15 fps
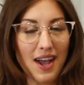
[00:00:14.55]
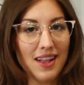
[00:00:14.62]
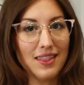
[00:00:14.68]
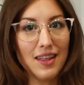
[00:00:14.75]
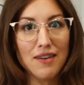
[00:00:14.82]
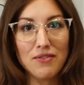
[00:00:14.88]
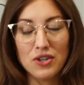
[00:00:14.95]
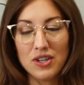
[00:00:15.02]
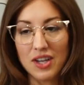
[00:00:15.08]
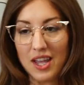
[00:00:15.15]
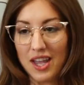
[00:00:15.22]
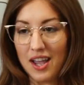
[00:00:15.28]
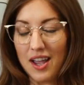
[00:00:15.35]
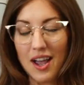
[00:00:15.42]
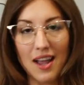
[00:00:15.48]
I love
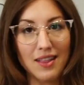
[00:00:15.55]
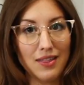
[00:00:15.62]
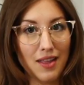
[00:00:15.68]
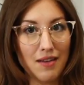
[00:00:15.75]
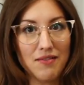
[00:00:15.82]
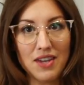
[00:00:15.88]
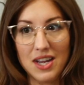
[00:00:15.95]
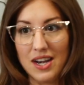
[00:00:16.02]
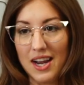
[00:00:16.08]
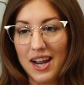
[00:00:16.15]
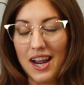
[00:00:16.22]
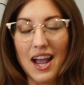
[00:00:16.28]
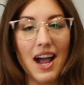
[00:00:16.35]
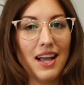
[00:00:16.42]
cooking, I love eating,